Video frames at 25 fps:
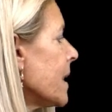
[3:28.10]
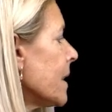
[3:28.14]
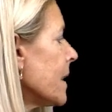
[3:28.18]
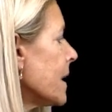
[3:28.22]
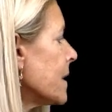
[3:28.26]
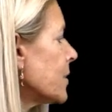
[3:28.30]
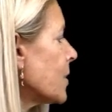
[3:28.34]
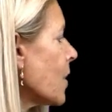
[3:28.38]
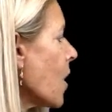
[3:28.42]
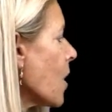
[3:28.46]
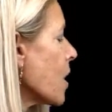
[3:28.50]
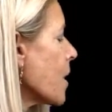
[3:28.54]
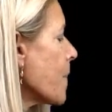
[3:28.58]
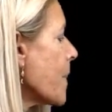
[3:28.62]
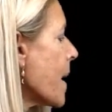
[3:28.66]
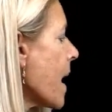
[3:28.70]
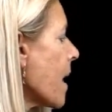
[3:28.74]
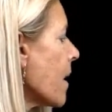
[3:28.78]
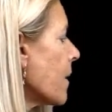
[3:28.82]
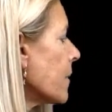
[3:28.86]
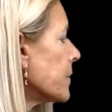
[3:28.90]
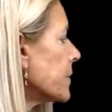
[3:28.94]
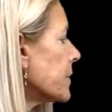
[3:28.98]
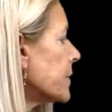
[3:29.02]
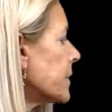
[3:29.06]
Let's talk
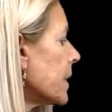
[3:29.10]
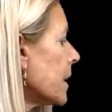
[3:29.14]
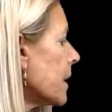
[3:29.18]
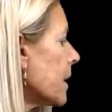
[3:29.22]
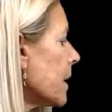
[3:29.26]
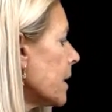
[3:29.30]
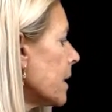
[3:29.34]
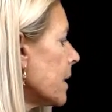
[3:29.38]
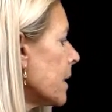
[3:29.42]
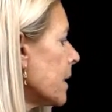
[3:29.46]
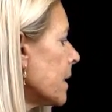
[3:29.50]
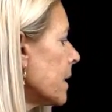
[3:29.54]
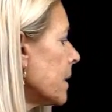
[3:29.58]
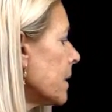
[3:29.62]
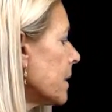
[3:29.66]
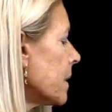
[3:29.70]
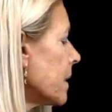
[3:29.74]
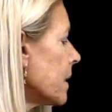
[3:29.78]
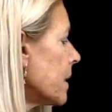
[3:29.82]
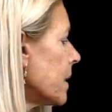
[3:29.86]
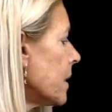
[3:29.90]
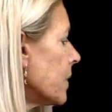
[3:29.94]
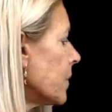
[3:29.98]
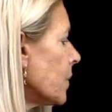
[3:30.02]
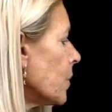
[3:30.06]
about the
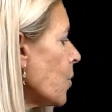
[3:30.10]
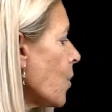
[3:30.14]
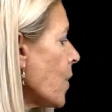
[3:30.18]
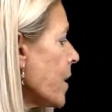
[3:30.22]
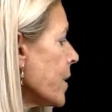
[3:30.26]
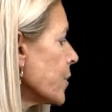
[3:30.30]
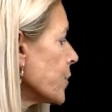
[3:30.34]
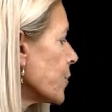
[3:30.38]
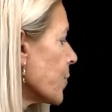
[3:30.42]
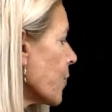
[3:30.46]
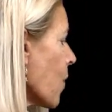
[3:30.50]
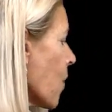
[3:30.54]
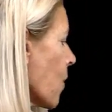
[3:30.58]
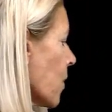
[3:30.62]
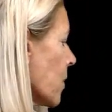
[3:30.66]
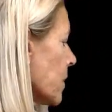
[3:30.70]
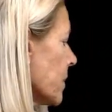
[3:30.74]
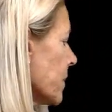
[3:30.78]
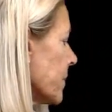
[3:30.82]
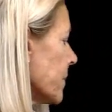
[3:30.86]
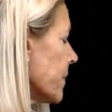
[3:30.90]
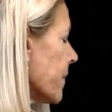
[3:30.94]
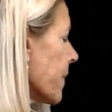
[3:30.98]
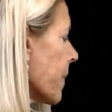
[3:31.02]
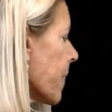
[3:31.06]
lawyer's role.
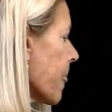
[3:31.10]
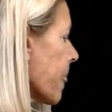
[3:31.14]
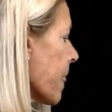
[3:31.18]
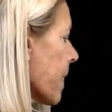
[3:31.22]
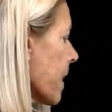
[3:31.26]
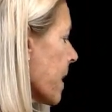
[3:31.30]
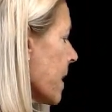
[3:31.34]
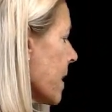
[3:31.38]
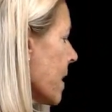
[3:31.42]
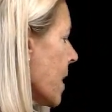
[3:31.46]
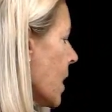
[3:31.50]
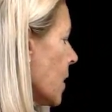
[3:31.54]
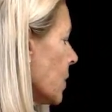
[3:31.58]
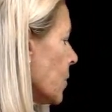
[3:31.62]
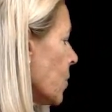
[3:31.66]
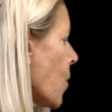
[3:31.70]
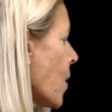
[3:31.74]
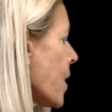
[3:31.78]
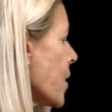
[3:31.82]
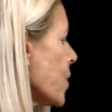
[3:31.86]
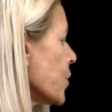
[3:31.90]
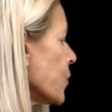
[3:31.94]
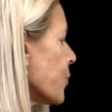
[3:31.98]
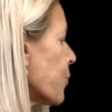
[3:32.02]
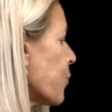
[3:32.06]

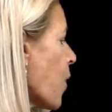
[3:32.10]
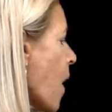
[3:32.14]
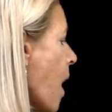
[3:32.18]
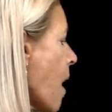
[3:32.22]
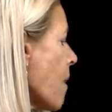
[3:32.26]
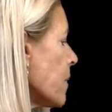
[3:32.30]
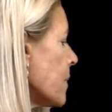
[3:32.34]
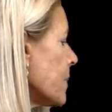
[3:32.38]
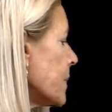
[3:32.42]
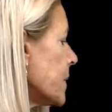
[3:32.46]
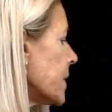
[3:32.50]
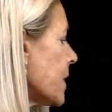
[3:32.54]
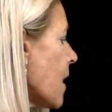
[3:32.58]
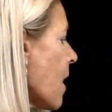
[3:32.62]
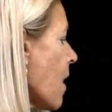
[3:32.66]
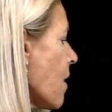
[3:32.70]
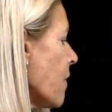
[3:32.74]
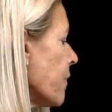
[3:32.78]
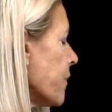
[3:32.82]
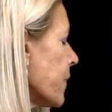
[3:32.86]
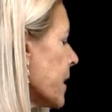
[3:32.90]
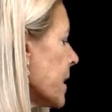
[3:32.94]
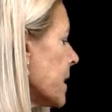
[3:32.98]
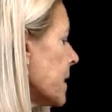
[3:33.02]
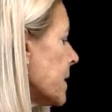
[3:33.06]
Lawyers problem
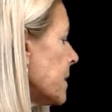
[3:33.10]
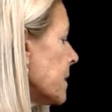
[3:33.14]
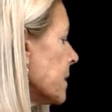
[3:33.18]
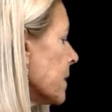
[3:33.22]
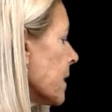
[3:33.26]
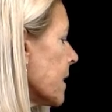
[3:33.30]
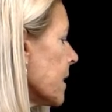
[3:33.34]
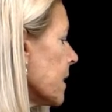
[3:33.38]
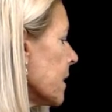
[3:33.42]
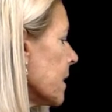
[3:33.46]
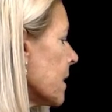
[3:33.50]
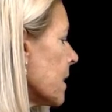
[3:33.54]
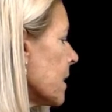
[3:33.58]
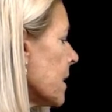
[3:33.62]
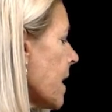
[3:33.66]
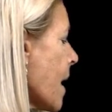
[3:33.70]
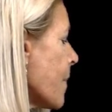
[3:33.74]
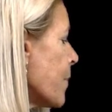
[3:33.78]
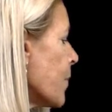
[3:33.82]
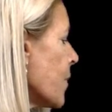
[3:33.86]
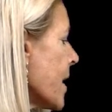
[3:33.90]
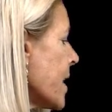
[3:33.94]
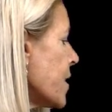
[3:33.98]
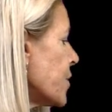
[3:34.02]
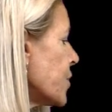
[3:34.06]
solve in
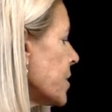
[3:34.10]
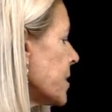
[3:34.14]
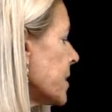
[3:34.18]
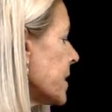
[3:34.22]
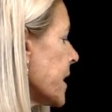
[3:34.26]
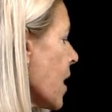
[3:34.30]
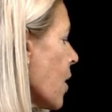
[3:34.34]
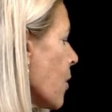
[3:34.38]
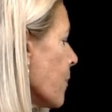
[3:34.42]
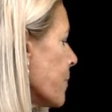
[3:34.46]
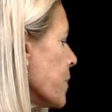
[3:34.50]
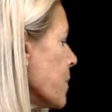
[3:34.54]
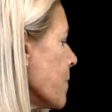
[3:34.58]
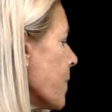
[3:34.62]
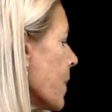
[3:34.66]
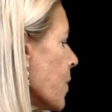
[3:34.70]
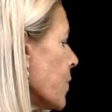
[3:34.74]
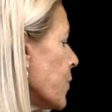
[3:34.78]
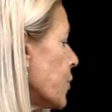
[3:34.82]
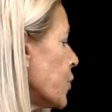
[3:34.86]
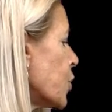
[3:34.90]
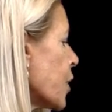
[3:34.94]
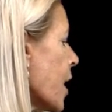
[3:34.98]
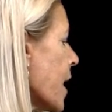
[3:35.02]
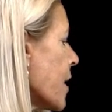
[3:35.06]
collaboration to help you
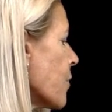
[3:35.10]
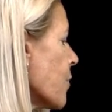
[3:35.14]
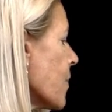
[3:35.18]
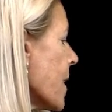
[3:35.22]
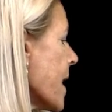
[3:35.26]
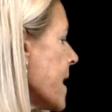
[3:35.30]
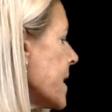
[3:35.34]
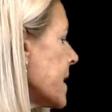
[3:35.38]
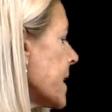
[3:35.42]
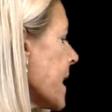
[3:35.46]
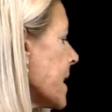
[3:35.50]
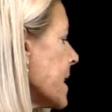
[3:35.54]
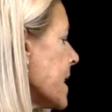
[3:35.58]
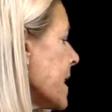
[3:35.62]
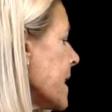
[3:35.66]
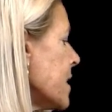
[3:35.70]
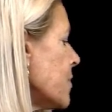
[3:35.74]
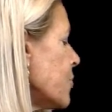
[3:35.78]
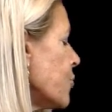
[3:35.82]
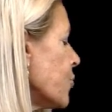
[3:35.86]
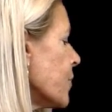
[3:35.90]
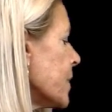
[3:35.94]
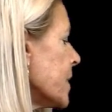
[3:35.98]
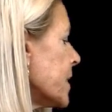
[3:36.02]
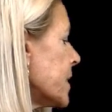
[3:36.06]
both generate an
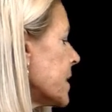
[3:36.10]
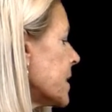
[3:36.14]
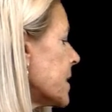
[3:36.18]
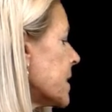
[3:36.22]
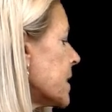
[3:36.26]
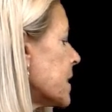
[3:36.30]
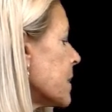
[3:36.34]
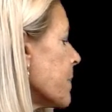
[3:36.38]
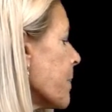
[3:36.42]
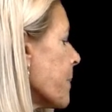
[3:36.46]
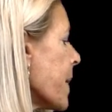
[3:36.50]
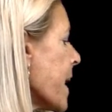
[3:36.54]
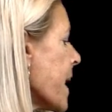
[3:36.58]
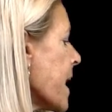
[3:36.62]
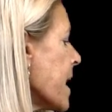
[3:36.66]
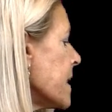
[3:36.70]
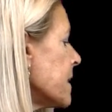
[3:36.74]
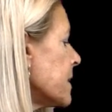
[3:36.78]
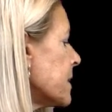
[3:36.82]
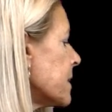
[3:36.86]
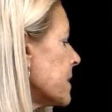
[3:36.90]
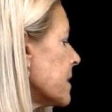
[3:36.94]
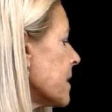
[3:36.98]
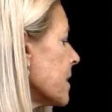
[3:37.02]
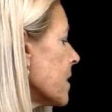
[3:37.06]

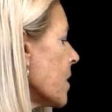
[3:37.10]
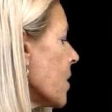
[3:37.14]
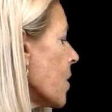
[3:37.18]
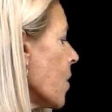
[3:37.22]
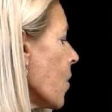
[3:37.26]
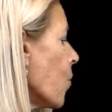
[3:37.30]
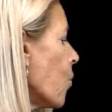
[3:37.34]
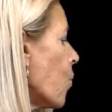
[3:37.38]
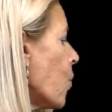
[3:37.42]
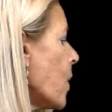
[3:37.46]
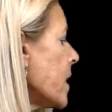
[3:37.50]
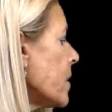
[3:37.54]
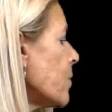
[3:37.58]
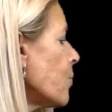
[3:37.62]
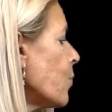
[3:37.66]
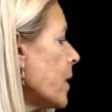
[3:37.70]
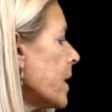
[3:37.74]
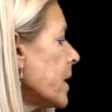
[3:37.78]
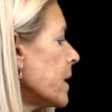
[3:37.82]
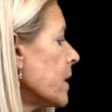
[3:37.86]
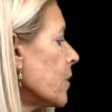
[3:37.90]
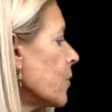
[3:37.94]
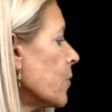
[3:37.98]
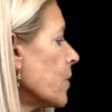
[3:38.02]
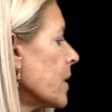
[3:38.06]
interests-based
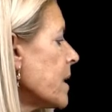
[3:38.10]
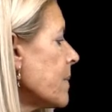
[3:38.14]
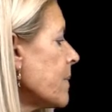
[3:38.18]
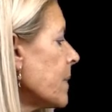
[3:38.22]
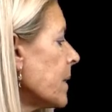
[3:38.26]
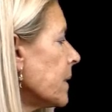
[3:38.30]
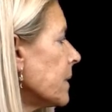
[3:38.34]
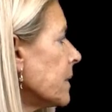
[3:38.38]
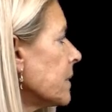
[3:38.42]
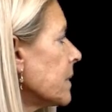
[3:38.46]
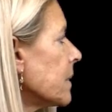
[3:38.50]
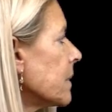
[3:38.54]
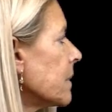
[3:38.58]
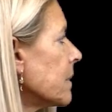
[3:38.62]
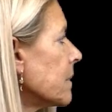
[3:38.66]
win-win agreement.